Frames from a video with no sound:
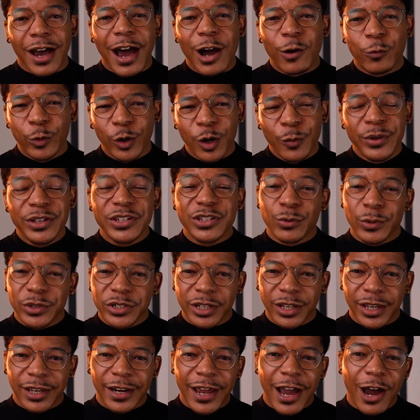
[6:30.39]
I will be
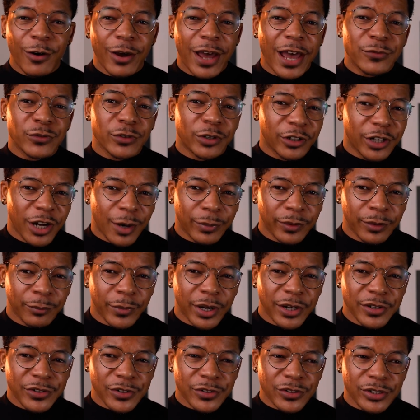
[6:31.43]
switching it out after a couple of
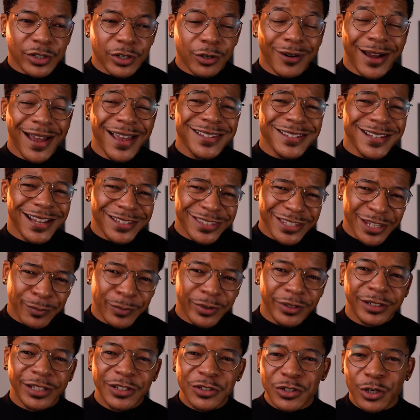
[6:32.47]
months or so, as I
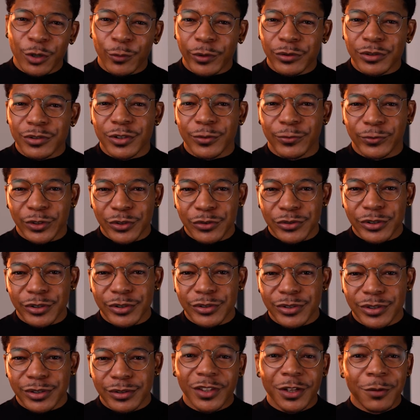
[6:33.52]
typically do with the
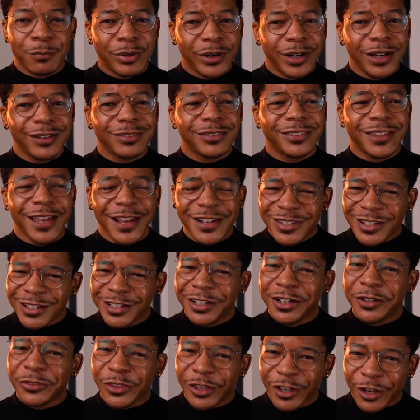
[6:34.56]
diffusers. But that's the
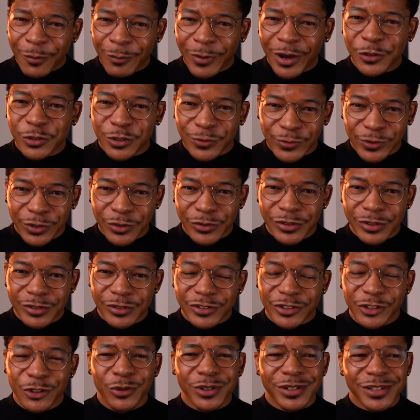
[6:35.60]
good thing about
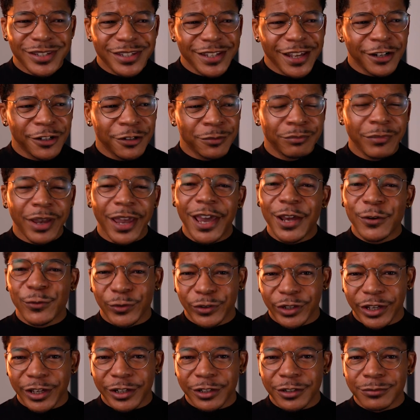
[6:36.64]
diffusers. You can set them and
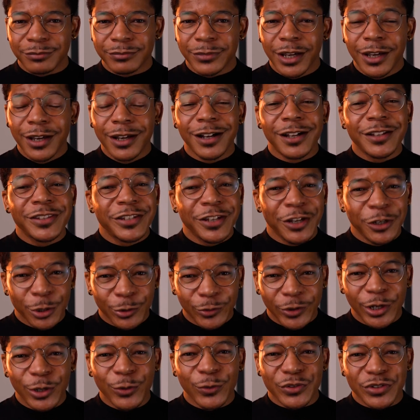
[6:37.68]
forget them until you're
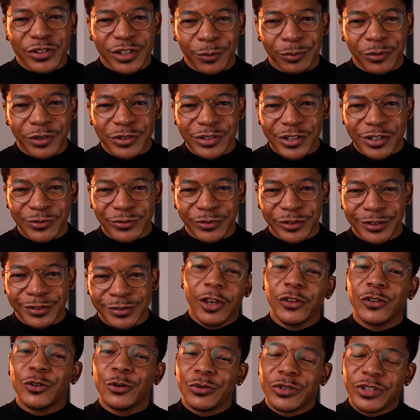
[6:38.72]
ready for something different.
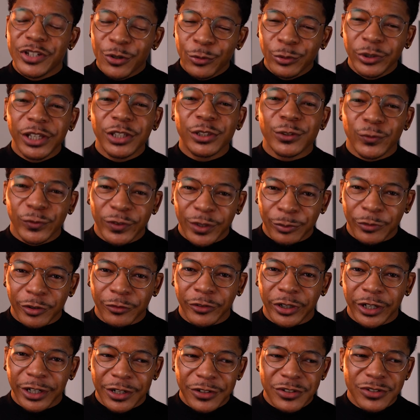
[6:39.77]
You do need to flip the
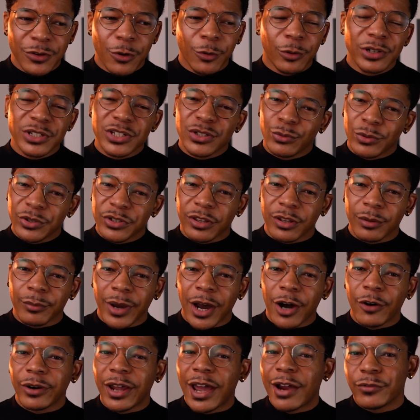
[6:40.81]
reeds or switch them
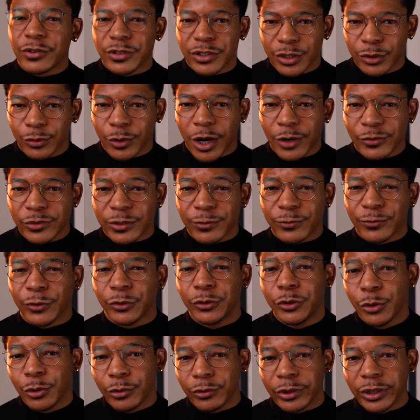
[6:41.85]
out ever so often for
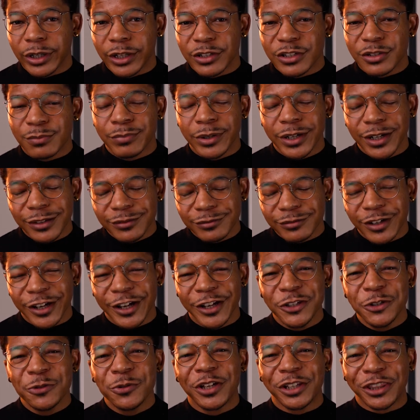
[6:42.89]
new reeds, but
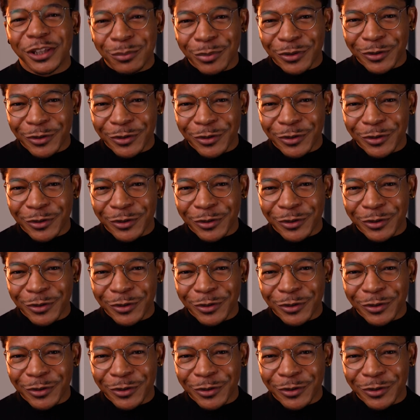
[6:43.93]
you get the